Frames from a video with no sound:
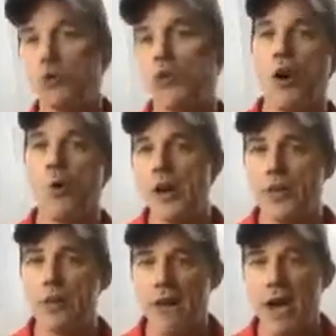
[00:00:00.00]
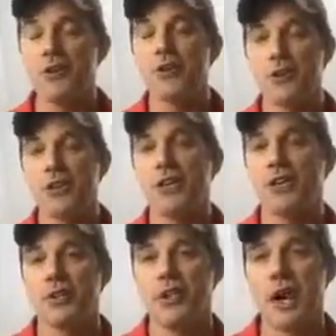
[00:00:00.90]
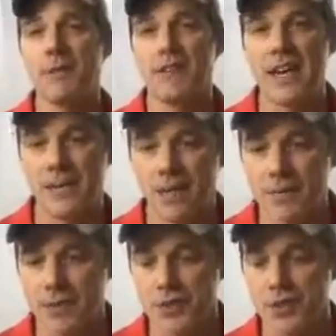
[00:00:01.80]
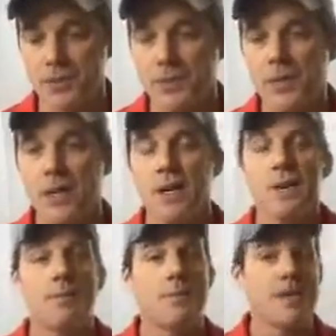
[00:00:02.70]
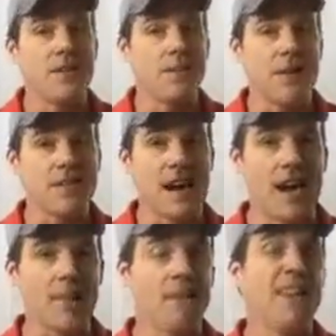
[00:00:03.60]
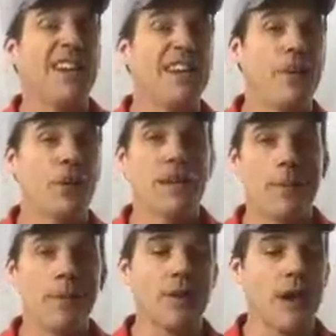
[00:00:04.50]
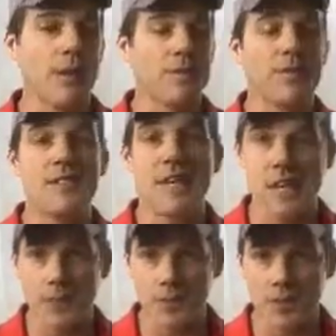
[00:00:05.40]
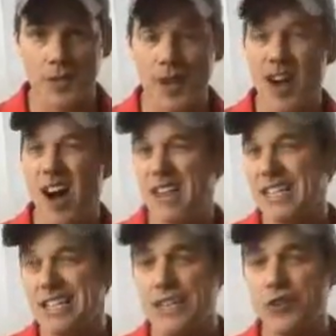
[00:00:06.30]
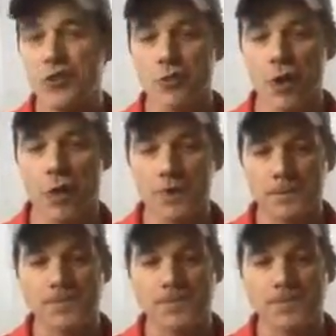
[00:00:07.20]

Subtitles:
will know whether or not you're doing a good job of getting leverage. But in the meantime, here are a couple of tips on each stroke